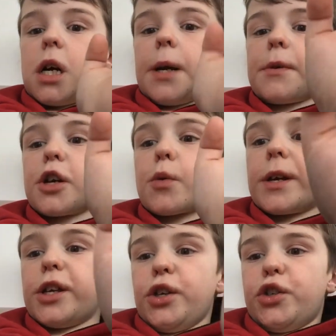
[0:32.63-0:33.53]
I'm going to
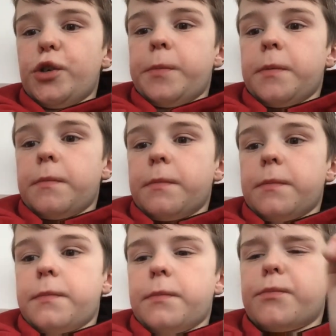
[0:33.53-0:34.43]
quit YouTube
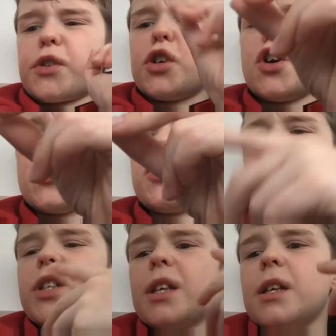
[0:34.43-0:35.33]

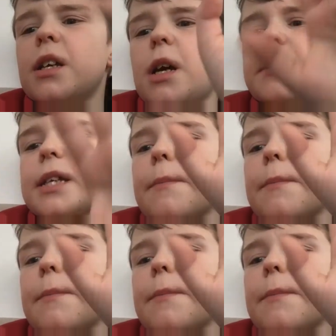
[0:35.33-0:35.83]
because I'm just